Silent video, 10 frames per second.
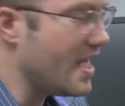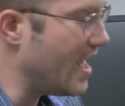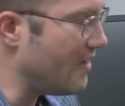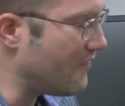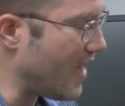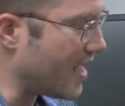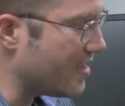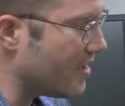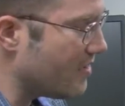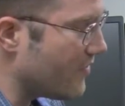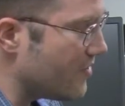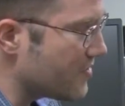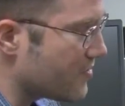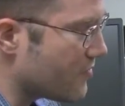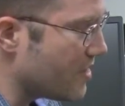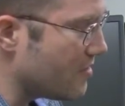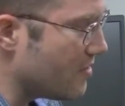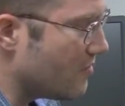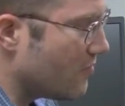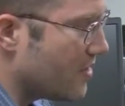And in fact, none of those
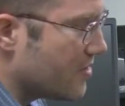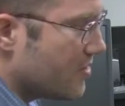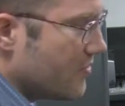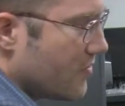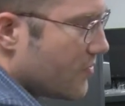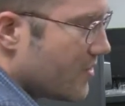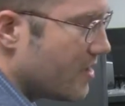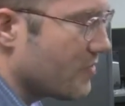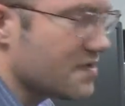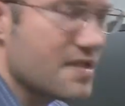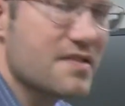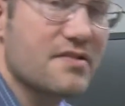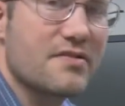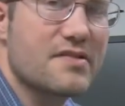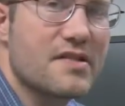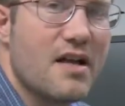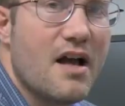three resistors